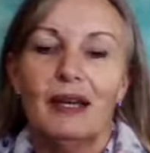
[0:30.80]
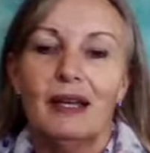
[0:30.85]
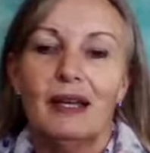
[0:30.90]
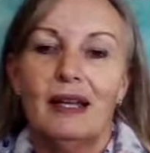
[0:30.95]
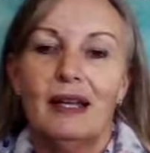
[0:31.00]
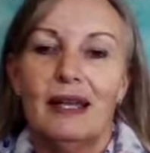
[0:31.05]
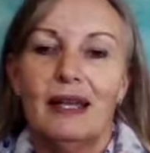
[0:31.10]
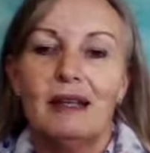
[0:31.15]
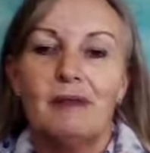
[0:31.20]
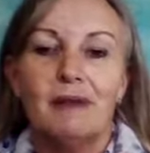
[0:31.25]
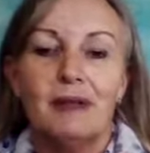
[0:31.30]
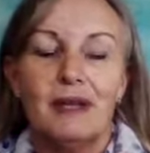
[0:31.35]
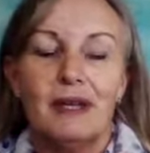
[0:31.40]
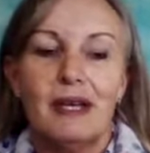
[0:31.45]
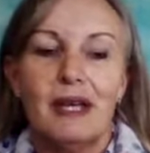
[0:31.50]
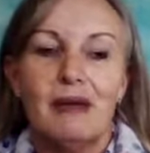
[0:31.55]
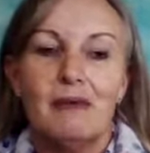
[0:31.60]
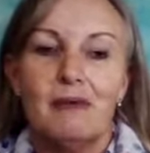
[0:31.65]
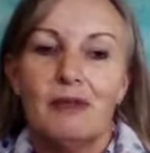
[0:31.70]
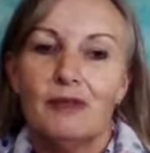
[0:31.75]
a lady by the
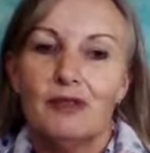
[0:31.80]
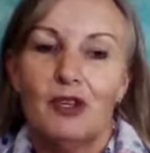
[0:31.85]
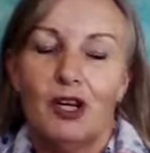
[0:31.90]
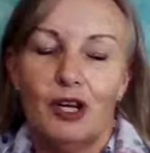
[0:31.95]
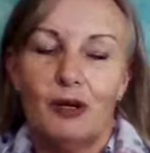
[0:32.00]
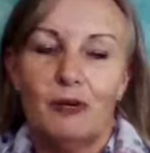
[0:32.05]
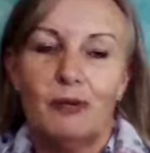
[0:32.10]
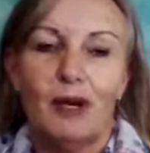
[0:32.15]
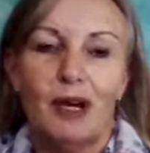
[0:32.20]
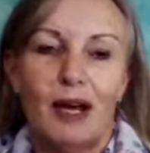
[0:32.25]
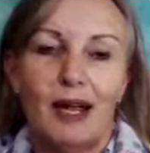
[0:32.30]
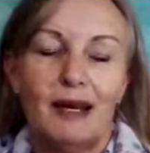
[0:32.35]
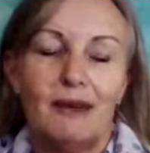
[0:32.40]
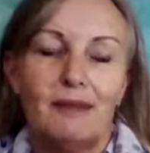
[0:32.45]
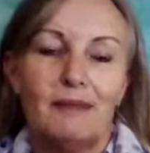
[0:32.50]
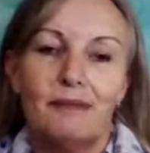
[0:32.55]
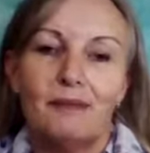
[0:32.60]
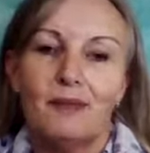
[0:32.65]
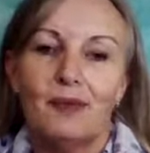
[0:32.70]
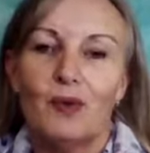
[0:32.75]
name of Donna
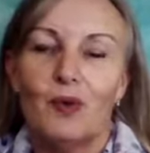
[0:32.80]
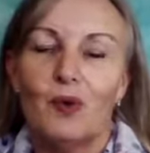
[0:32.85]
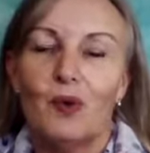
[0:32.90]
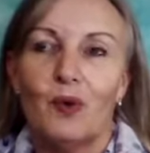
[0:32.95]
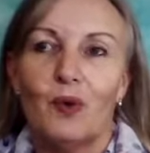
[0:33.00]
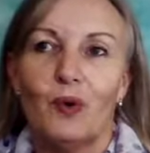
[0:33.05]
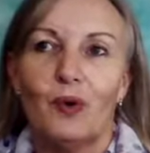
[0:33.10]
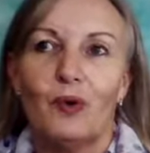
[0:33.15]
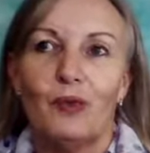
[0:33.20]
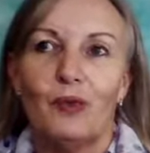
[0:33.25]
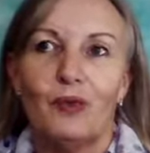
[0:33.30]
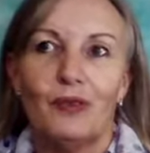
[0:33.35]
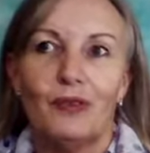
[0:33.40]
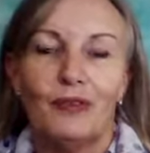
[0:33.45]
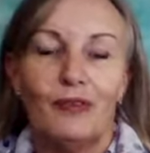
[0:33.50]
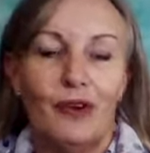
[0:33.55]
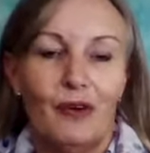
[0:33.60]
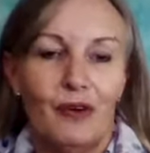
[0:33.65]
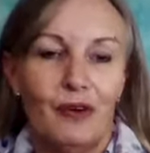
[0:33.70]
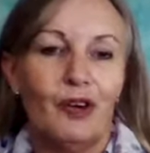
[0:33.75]
McCullum, or
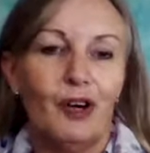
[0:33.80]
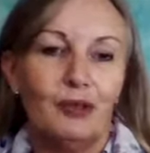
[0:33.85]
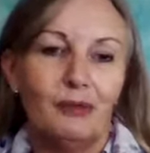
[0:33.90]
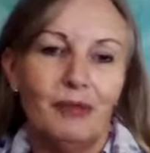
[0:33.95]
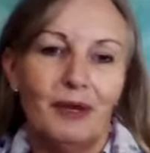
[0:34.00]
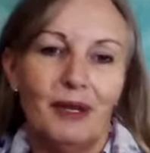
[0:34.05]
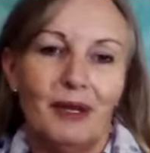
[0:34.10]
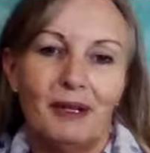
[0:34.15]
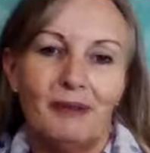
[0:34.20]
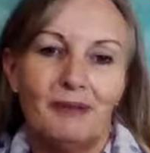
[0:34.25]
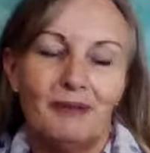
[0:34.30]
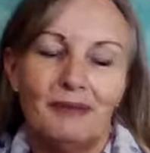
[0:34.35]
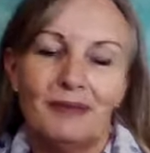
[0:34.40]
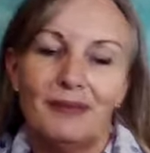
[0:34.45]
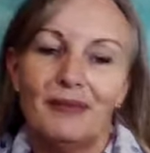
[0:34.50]
the fairy godmother.